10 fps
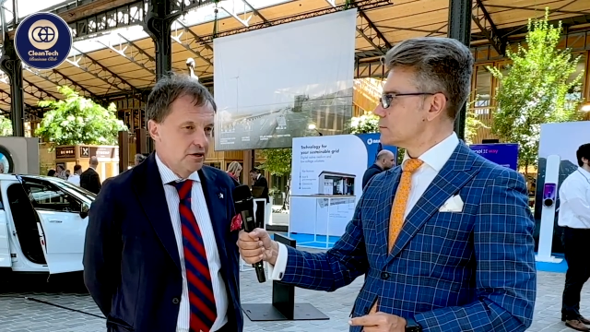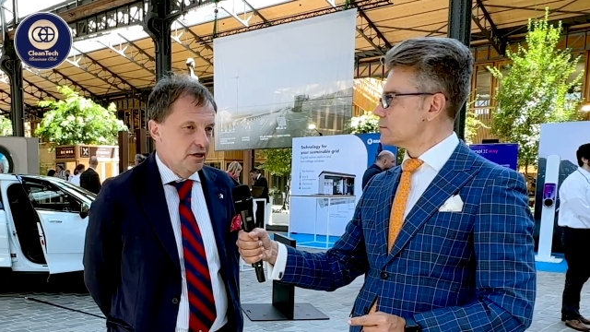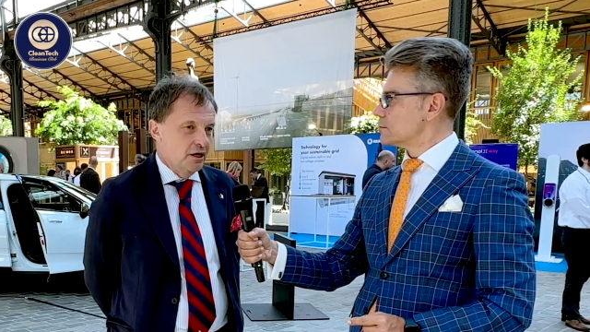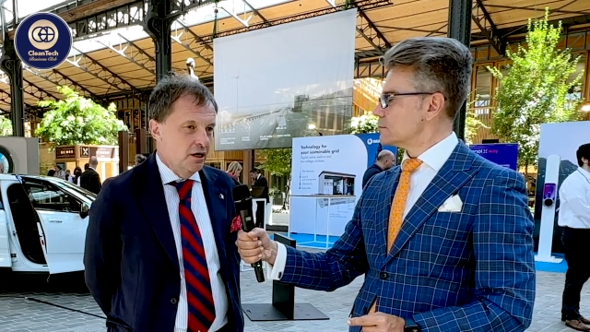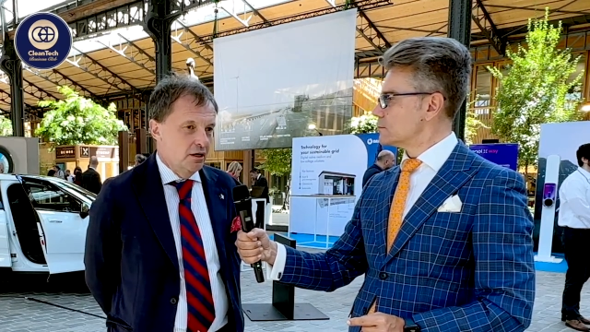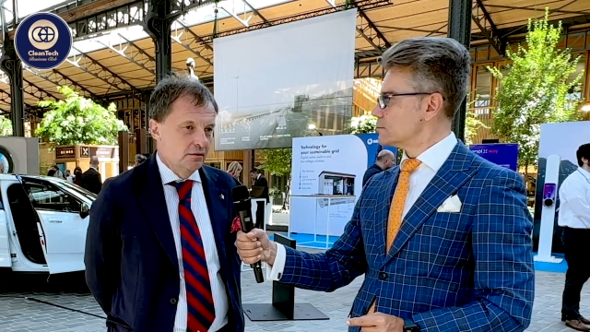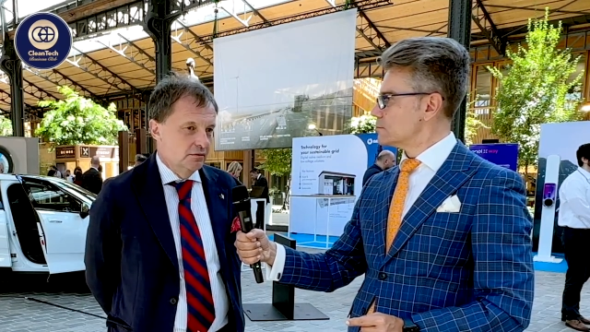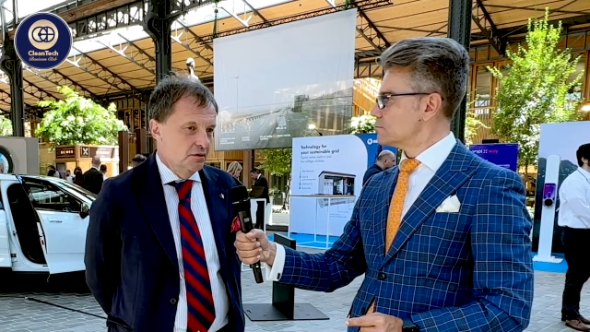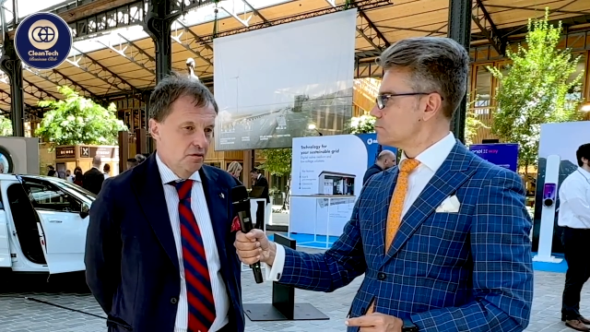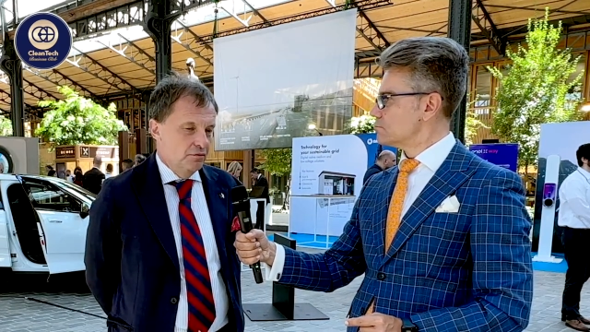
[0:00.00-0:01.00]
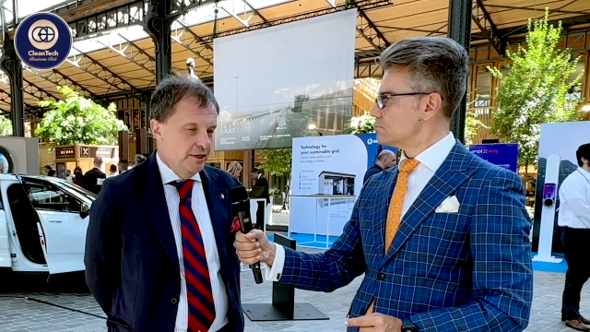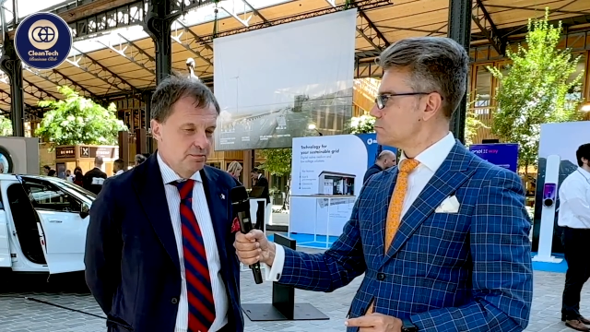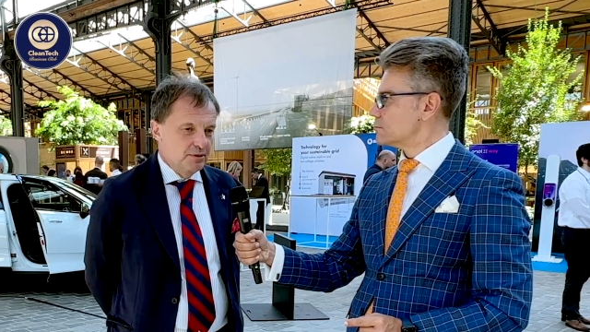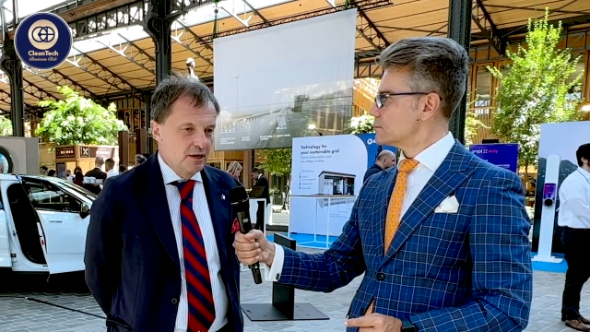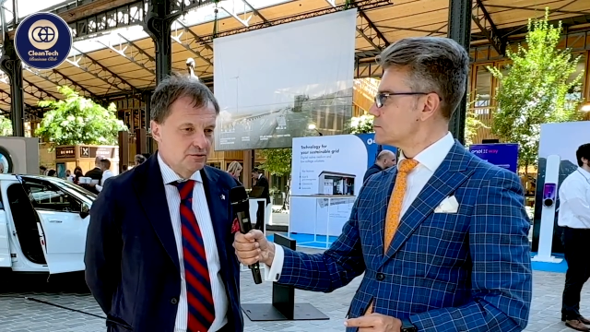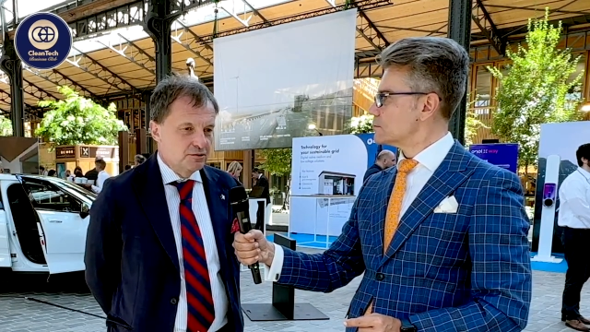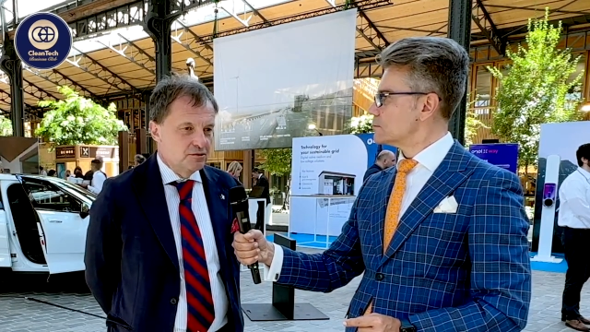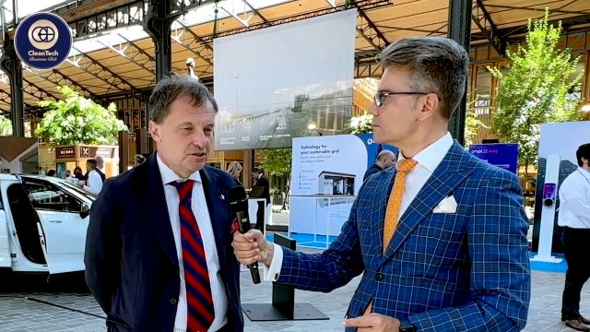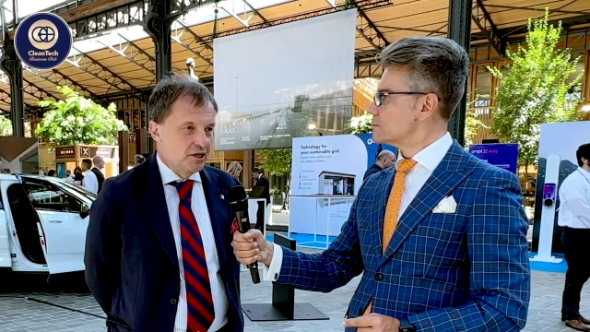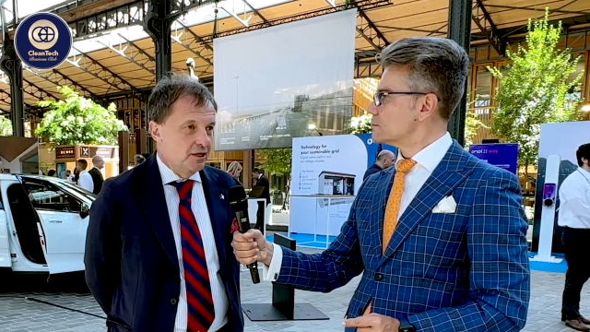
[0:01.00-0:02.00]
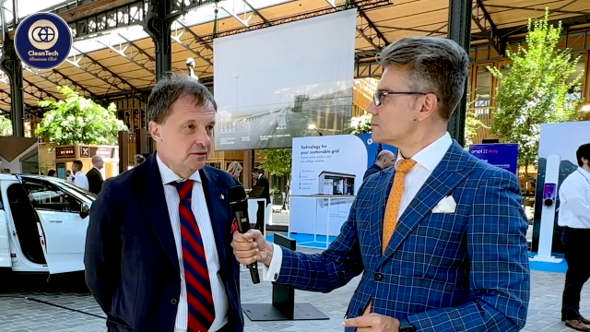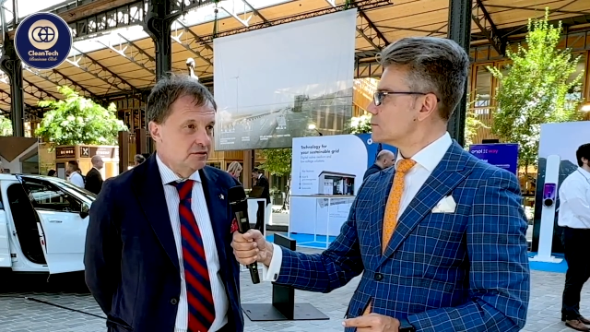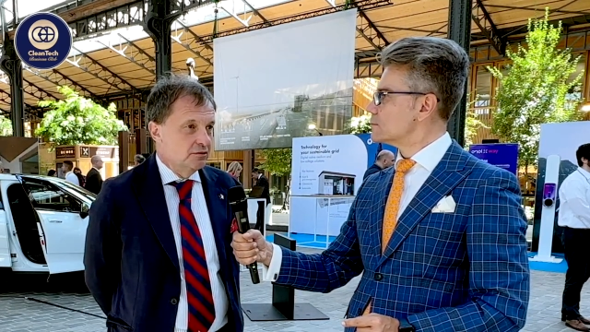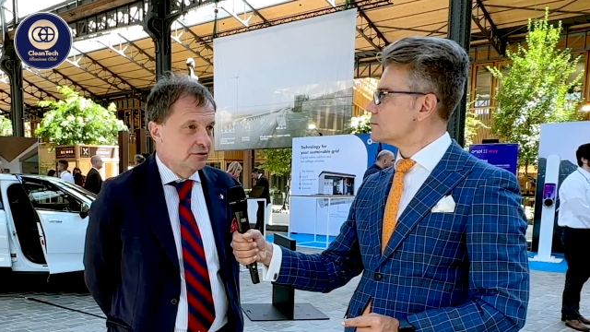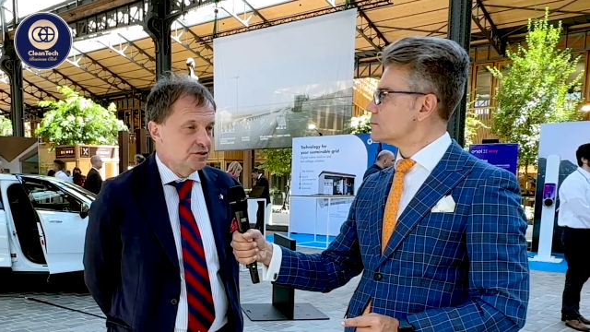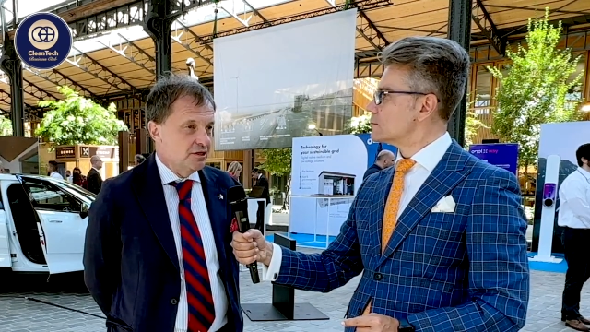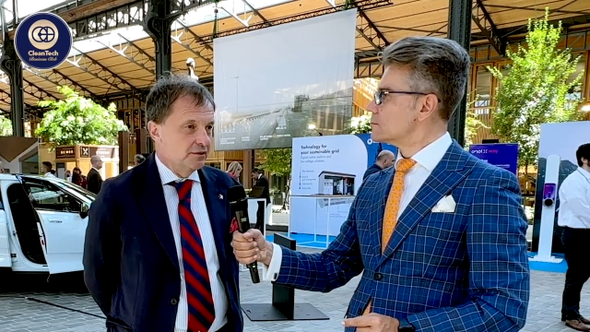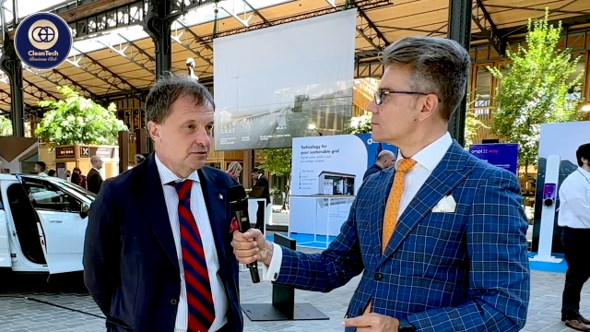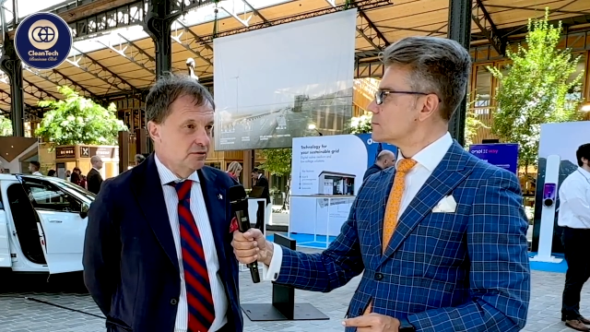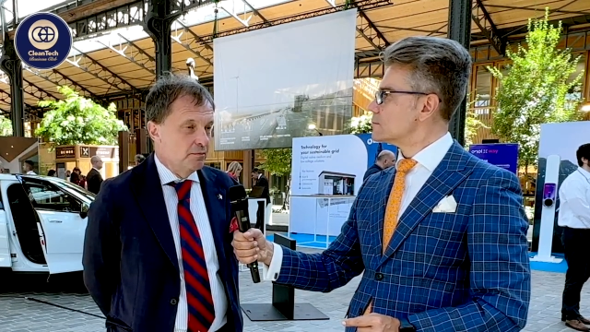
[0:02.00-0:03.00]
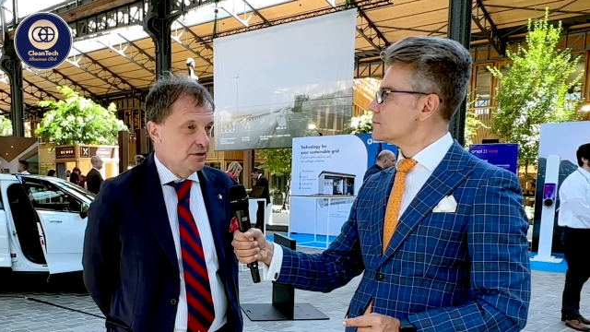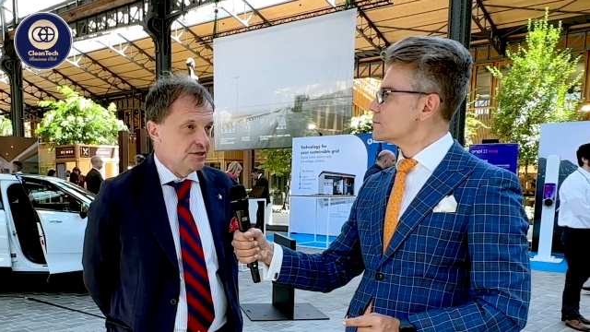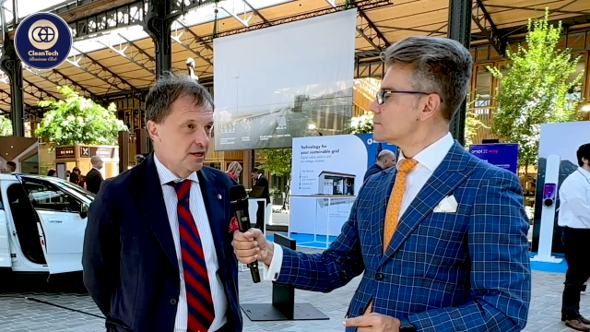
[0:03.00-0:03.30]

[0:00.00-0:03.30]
Speaker 1: Uh, we are proud to say that Doosan Group is